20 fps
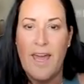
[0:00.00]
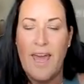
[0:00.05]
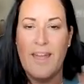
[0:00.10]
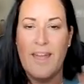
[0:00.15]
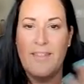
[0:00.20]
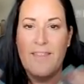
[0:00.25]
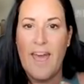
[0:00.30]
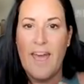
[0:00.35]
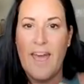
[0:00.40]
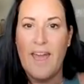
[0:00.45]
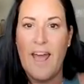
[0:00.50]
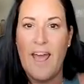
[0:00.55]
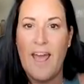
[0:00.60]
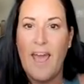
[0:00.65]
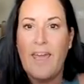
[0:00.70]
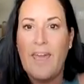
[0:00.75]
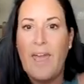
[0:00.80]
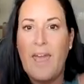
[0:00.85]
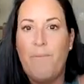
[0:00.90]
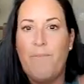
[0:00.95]
And that
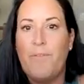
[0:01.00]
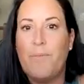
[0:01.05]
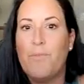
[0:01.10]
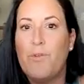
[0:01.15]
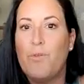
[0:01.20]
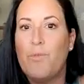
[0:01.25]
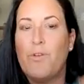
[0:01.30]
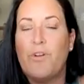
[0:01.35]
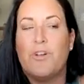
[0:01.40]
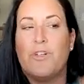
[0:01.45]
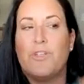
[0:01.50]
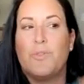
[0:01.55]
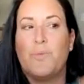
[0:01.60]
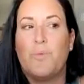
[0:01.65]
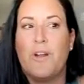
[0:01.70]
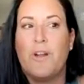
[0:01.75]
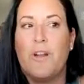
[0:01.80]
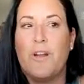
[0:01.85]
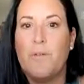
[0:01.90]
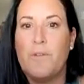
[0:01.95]
I came from a world
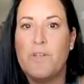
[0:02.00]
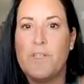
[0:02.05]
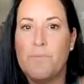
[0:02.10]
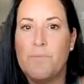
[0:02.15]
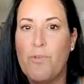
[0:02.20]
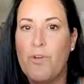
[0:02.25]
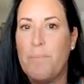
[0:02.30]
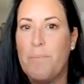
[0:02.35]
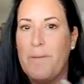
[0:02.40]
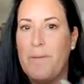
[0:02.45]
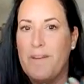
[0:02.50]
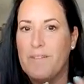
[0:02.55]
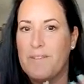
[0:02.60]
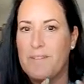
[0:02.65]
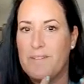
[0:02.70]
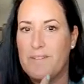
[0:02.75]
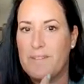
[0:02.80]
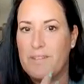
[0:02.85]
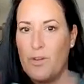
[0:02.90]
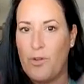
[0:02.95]
where it was more about
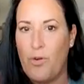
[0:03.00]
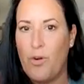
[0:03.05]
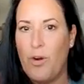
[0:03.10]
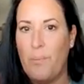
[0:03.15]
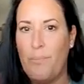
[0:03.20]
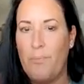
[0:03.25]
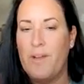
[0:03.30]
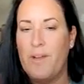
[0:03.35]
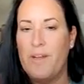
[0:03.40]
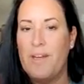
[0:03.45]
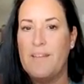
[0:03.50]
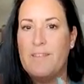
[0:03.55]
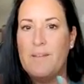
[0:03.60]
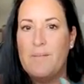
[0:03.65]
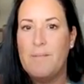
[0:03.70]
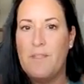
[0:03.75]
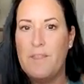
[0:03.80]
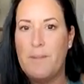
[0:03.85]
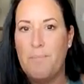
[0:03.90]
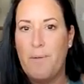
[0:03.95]
the corporate and
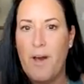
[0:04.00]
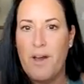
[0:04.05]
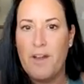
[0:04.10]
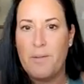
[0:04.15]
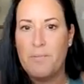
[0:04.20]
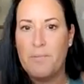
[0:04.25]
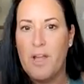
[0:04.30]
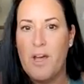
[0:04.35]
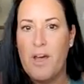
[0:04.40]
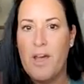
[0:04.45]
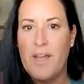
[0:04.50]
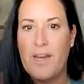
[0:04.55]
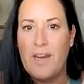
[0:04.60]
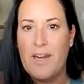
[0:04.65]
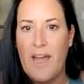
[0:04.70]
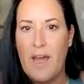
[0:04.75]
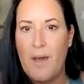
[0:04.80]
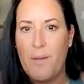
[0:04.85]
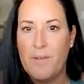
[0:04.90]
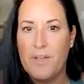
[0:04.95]
the bottom line
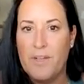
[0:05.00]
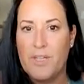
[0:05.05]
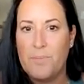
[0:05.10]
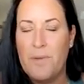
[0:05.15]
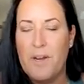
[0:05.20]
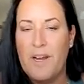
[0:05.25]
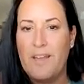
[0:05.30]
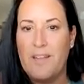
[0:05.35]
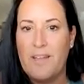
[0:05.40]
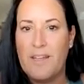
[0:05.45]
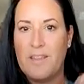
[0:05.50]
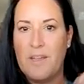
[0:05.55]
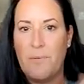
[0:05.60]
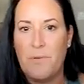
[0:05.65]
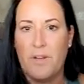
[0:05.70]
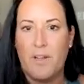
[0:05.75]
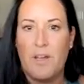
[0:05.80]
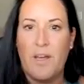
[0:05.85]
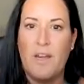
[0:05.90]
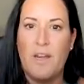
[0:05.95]
and how much money, like they
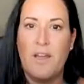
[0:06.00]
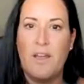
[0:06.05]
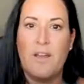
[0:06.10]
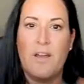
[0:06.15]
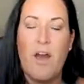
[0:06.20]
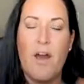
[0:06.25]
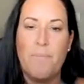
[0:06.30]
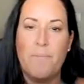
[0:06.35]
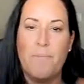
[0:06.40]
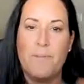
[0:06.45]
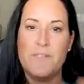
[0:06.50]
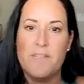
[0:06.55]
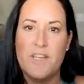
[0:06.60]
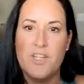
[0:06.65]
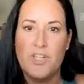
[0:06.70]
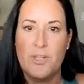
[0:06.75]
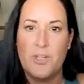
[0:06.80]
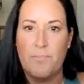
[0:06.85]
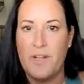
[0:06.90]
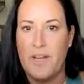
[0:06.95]
were cutting
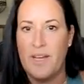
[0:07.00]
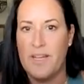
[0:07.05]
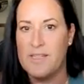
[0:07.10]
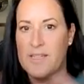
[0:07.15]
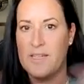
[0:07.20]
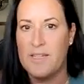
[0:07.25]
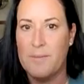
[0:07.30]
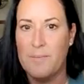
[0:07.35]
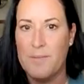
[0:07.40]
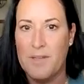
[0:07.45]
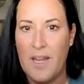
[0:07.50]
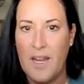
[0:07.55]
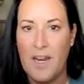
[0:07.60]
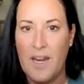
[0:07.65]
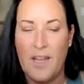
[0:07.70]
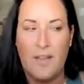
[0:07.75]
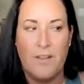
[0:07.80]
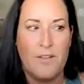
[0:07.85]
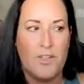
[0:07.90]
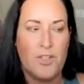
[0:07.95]
compensation plans,
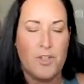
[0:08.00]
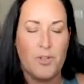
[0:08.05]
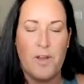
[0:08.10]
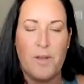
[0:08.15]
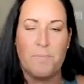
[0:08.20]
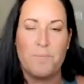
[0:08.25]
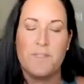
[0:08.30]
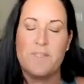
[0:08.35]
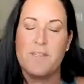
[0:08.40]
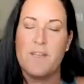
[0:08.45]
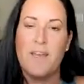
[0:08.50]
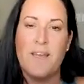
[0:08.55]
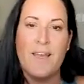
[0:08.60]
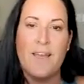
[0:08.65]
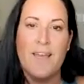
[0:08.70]
eliminating trips.